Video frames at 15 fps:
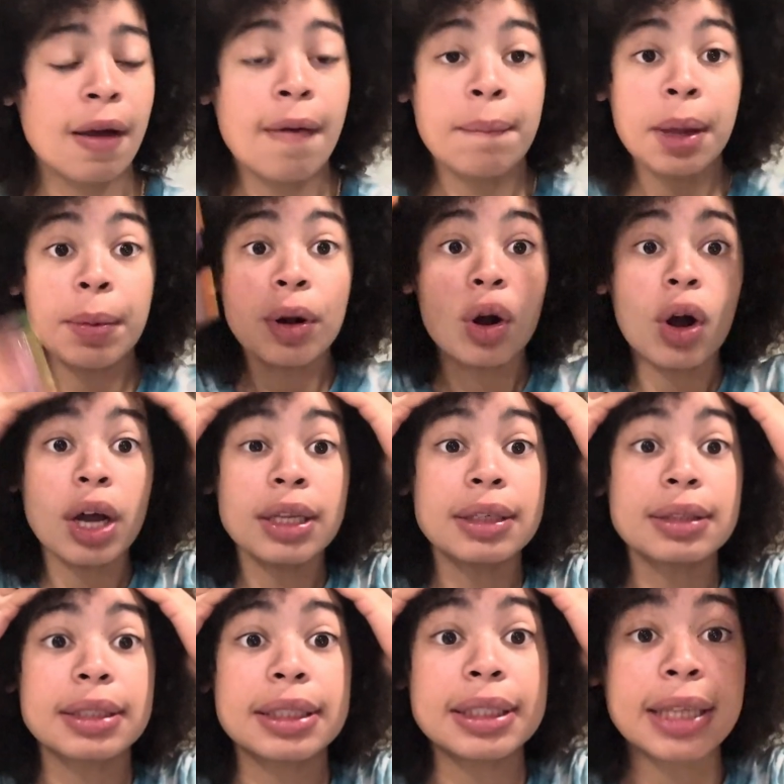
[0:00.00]
People don't
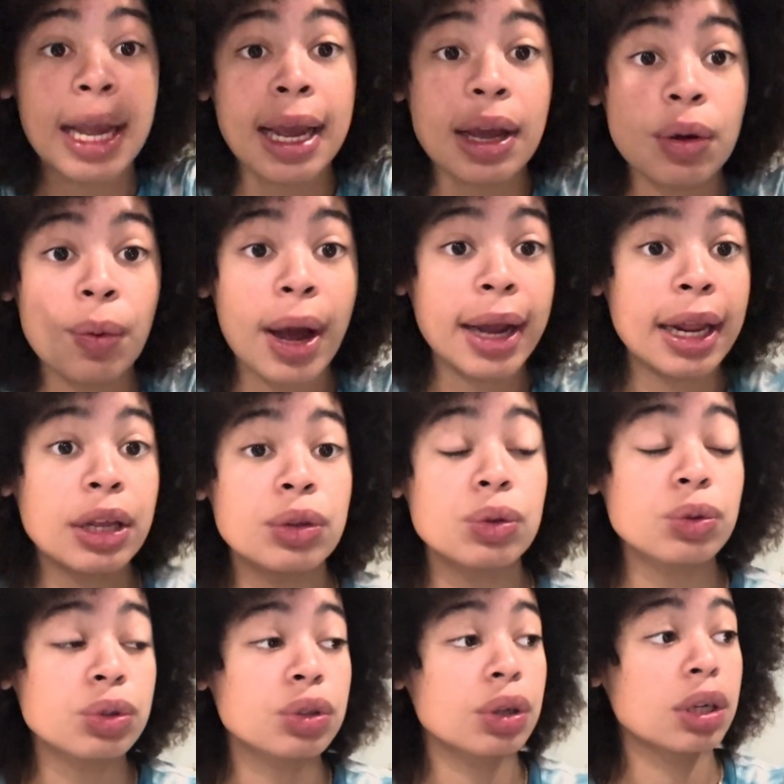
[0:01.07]
understand why they
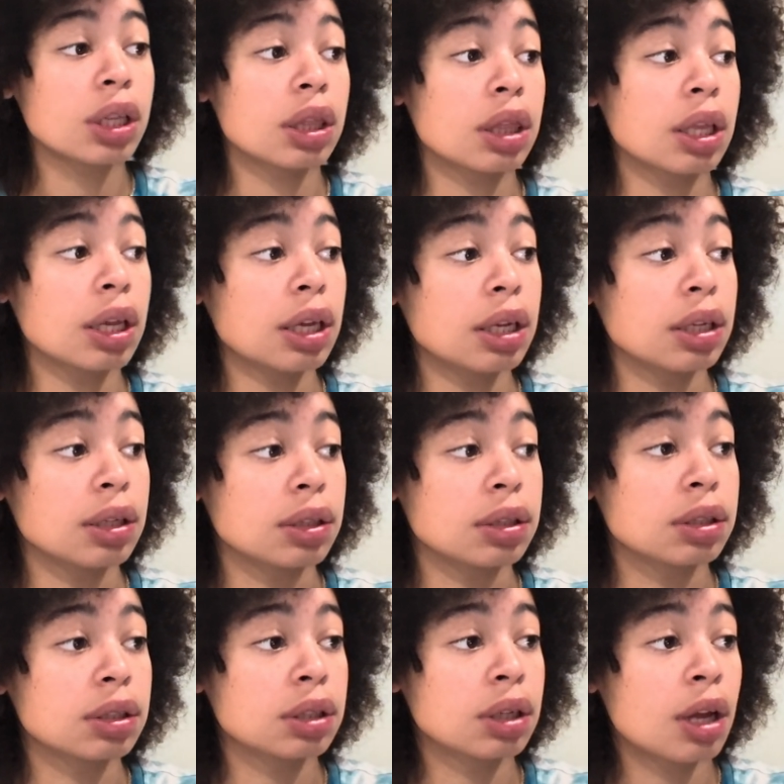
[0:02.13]
do certain
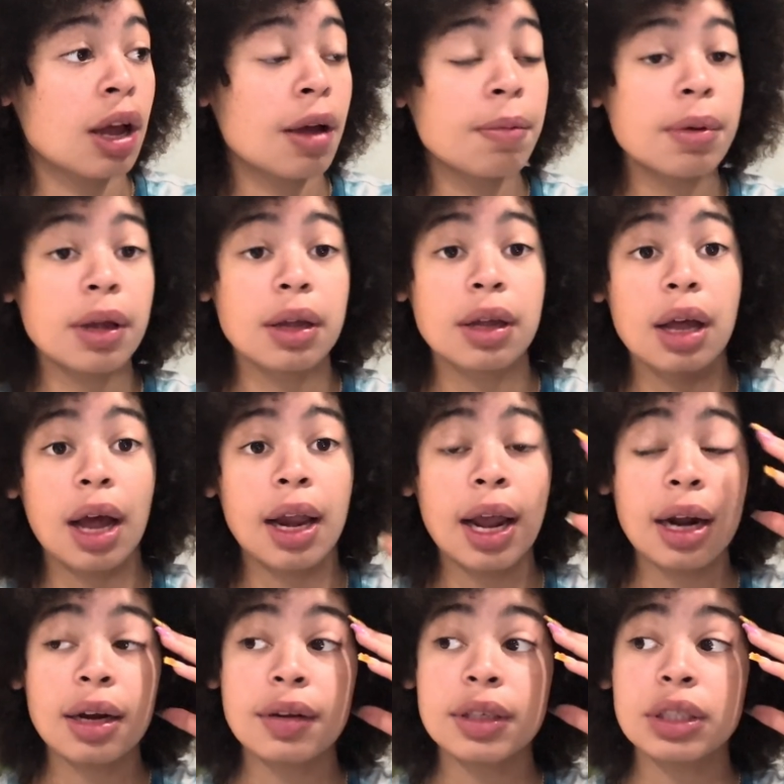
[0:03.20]
things. A lot
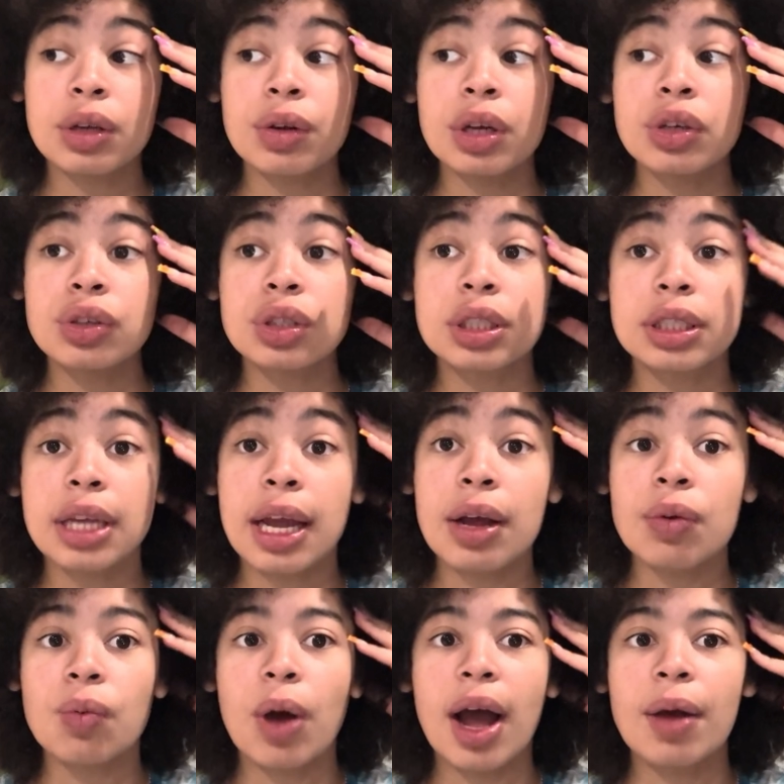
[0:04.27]
of us don't
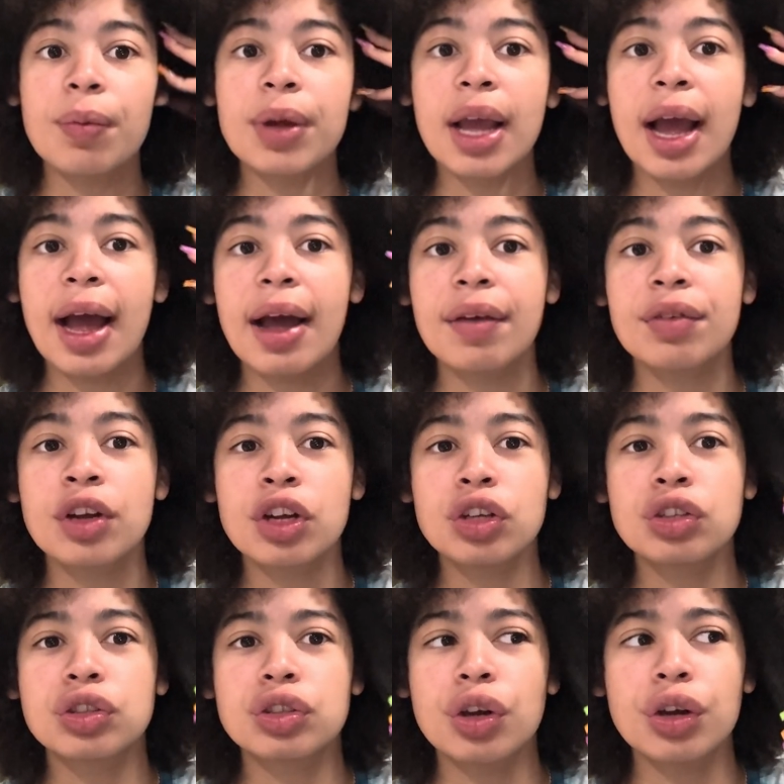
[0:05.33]
understand why we have
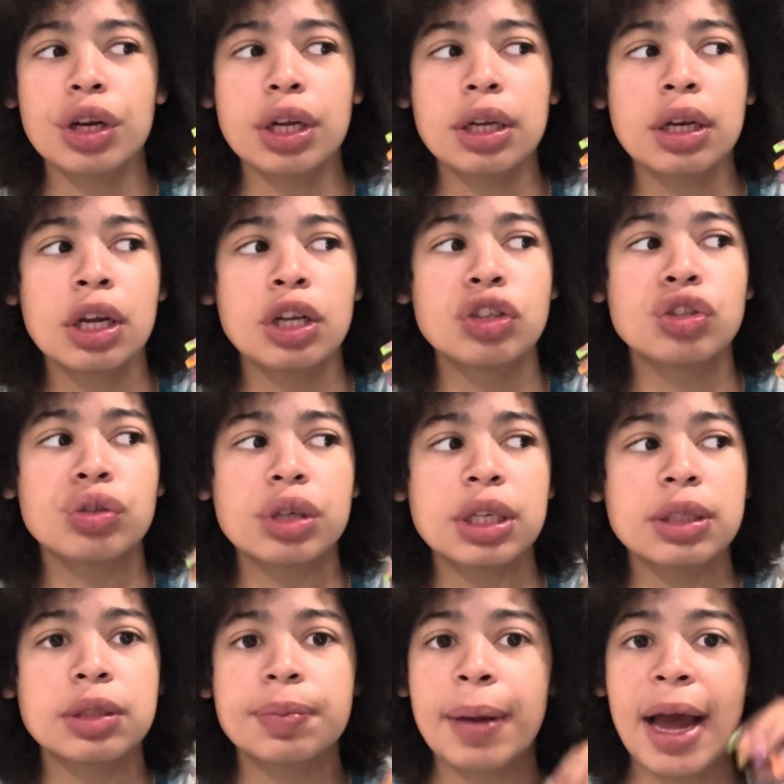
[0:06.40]
certain
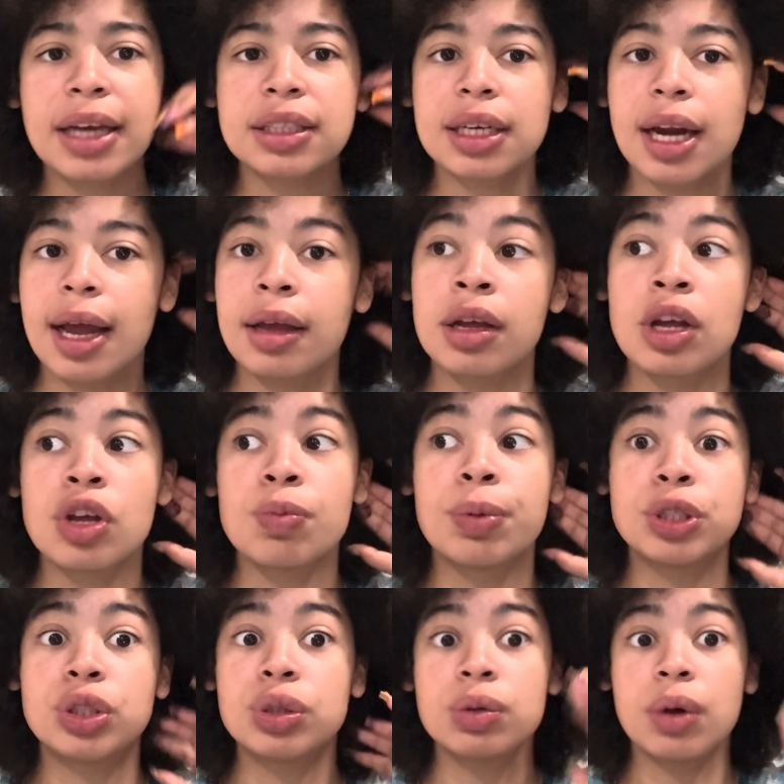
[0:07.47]
dreams, passion,
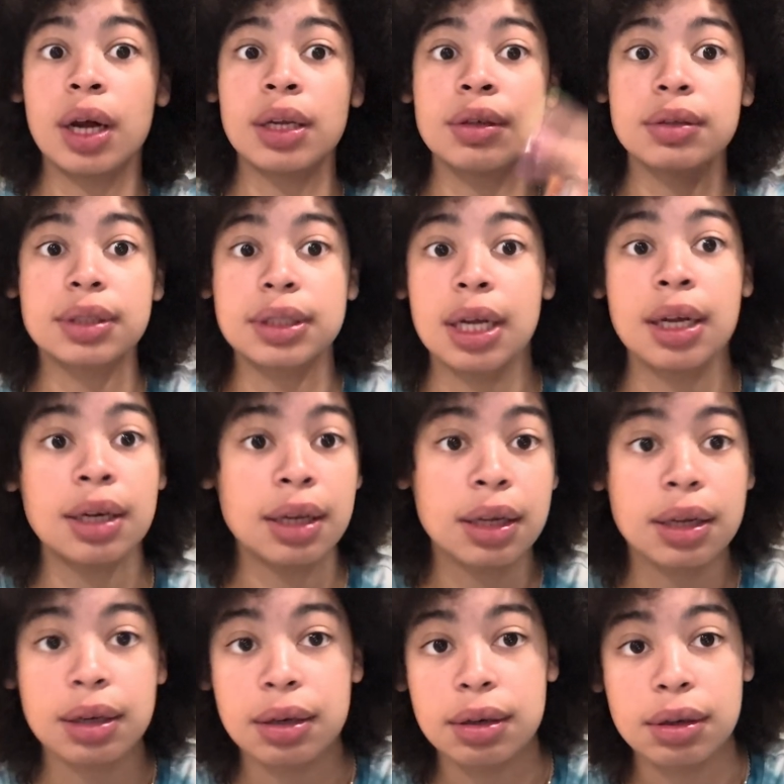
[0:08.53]
but you understand
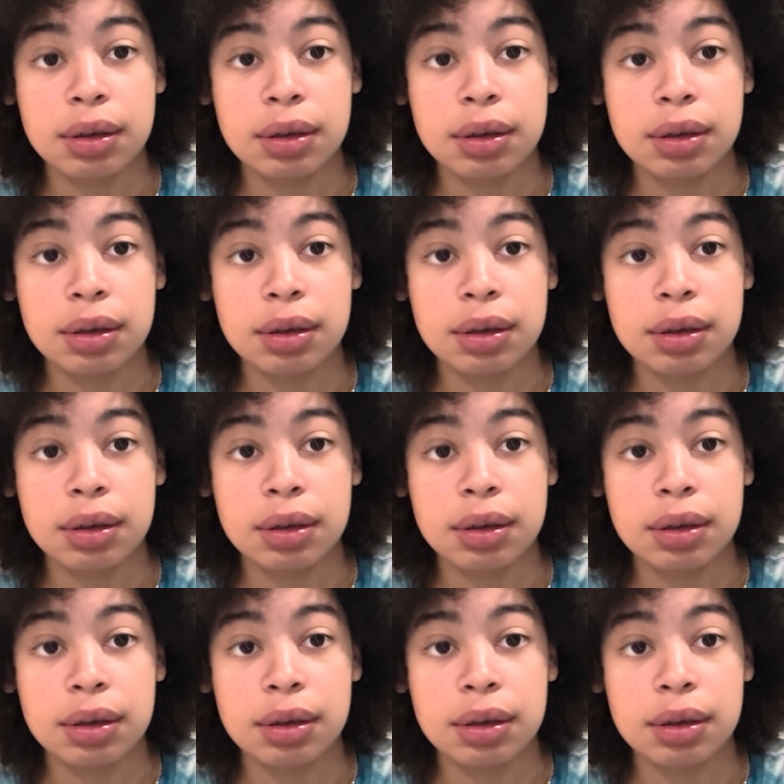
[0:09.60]
it.